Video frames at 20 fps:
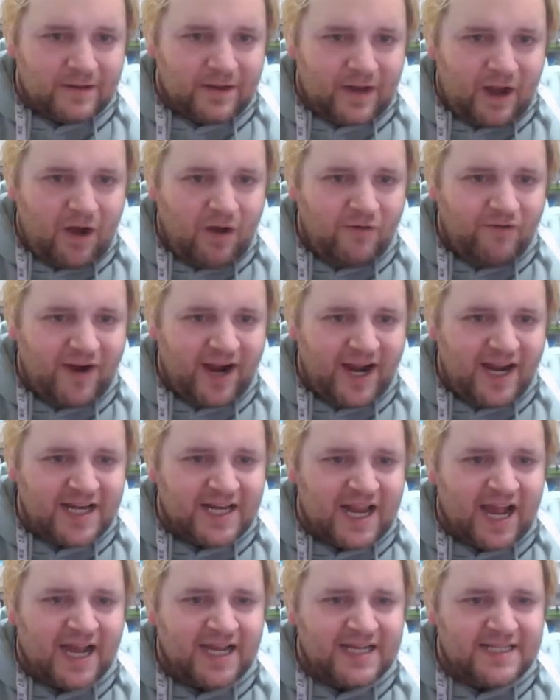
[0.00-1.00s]
All right,
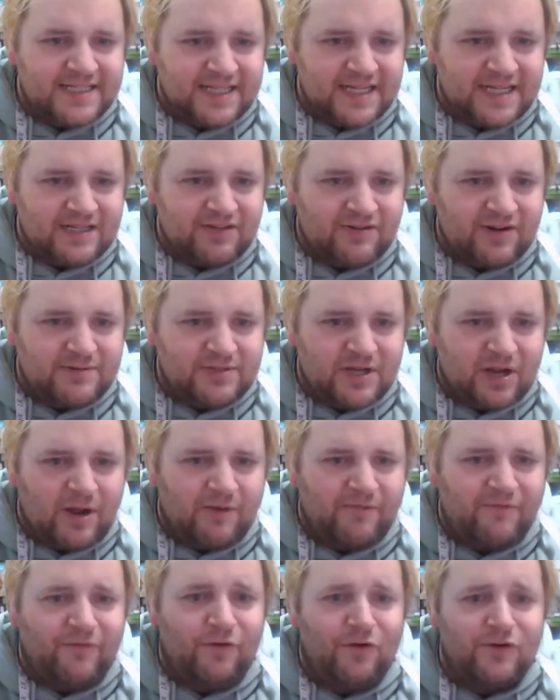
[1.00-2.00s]
19 grams,
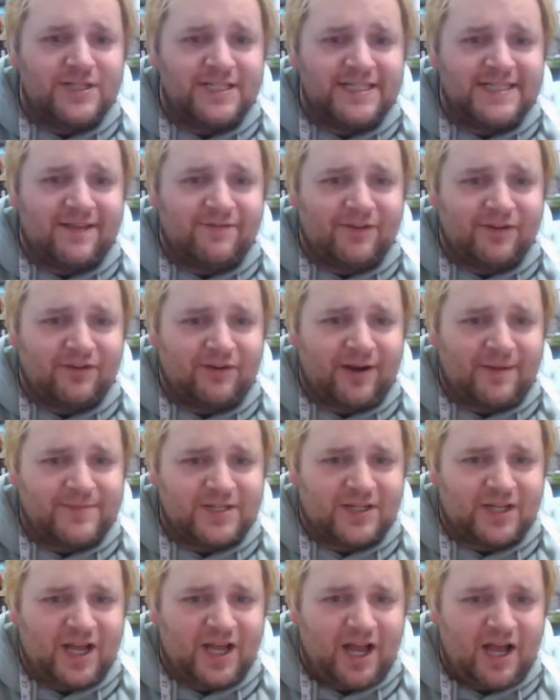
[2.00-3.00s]
47 grams
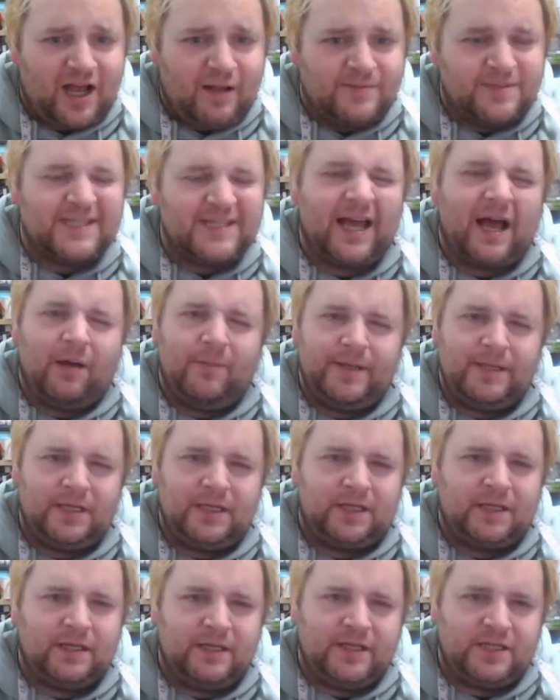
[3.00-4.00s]
of carbs. That'll be
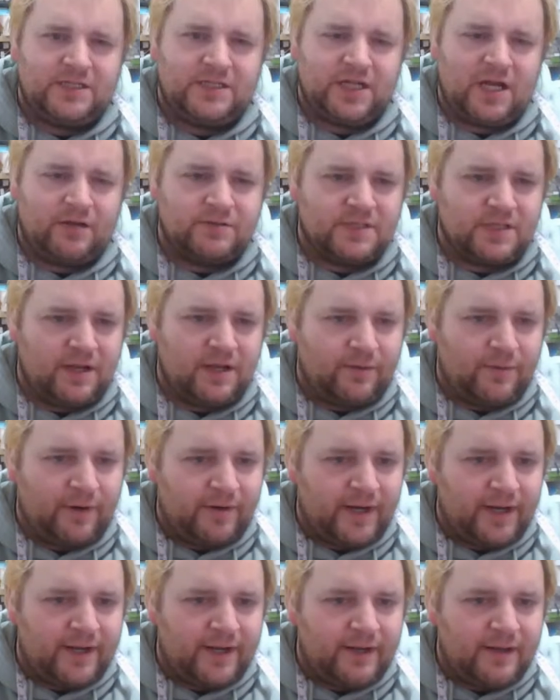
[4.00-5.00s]
the toast, though,
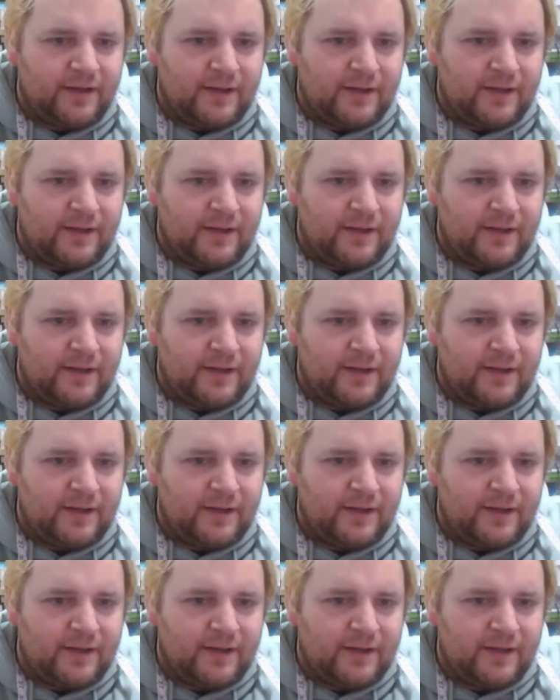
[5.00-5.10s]
won't it?